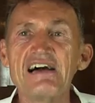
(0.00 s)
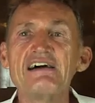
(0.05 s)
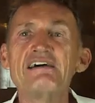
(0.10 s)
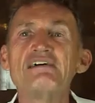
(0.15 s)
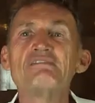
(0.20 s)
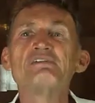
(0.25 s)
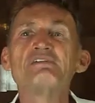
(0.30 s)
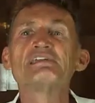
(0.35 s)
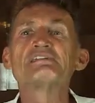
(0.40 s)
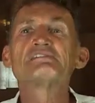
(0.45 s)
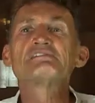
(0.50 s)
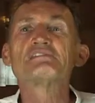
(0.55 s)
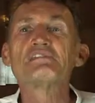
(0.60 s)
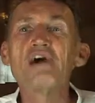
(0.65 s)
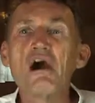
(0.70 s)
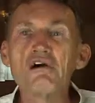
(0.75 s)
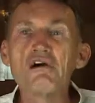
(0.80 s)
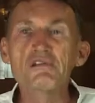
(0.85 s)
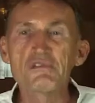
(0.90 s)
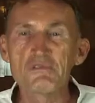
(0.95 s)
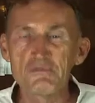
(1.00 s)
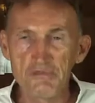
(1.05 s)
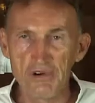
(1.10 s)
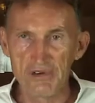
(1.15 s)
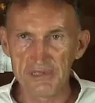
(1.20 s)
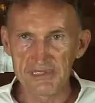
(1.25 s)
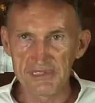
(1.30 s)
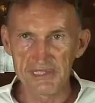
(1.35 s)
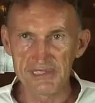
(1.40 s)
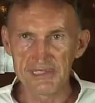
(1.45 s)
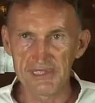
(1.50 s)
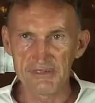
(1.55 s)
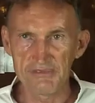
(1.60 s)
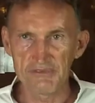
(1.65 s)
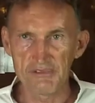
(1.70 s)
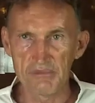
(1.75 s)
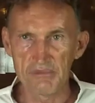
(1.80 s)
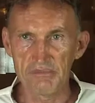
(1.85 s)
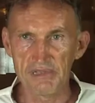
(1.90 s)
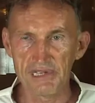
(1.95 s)
we don't want this
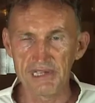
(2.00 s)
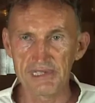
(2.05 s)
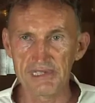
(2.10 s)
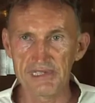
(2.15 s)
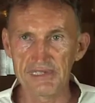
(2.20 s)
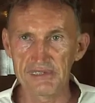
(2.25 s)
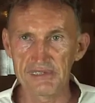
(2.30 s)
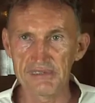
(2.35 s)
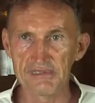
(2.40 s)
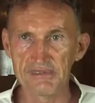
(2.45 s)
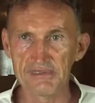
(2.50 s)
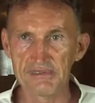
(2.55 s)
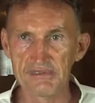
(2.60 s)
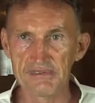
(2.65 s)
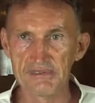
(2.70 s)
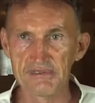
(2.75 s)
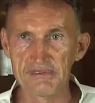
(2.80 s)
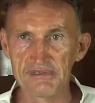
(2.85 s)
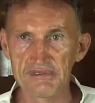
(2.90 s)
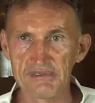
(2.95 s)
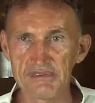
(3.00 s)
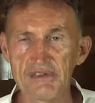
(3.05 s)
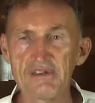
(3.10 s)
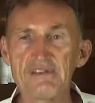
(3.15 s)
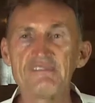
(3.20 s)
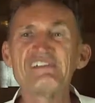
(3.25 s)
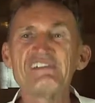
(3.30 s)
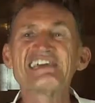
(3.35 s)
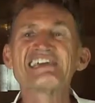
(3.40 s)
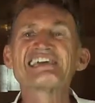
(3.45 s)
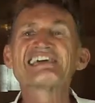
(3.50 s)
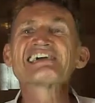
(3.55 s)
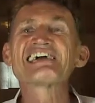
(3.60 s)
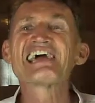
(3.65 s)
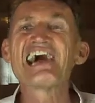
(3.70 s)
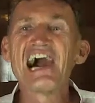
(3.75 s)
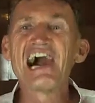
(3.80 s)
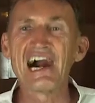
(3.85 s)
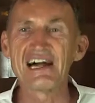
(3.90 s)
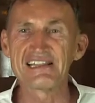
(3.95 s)
information. We
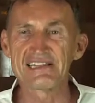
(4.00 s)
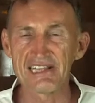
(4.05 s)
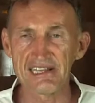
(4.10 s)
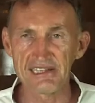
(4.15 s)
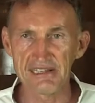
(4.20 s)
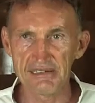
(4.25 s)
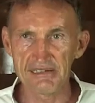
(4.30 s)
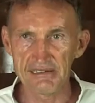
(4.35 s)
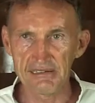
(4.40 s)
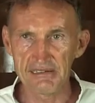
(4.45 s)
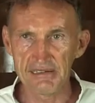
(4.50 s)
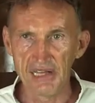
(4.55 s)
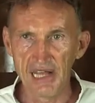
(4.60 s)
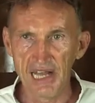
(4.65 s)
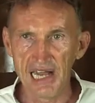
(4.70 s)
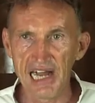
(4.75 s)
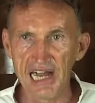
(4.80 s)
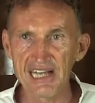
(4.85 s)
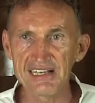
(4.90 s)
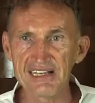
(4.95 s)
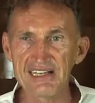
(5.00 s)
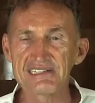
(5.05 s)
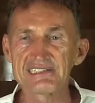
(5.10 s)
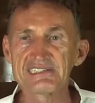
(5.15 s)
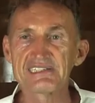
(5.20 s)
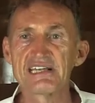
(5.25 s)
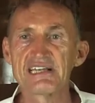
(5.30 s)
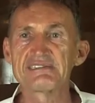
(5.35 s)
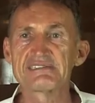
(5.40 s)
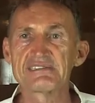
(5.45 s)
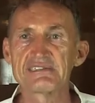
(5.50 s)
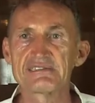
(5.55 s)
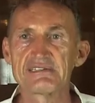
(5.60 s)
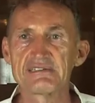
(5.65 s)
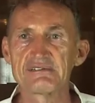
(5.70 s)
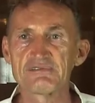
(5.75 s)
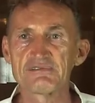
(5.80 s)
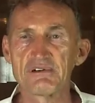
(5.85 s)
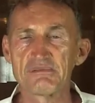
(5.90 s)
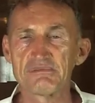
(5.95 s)
can't understand this
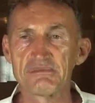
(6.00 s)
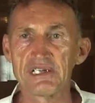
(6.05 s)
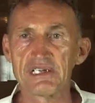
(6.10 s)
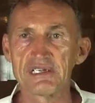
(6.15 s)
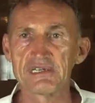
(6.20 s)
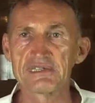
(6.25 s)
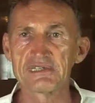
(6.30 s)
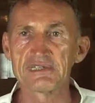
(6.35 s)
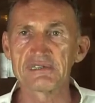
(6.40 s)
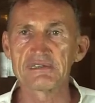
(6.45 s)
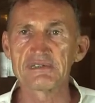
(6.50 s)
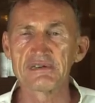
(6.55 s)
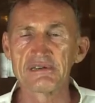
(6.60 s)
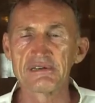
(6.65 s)
information.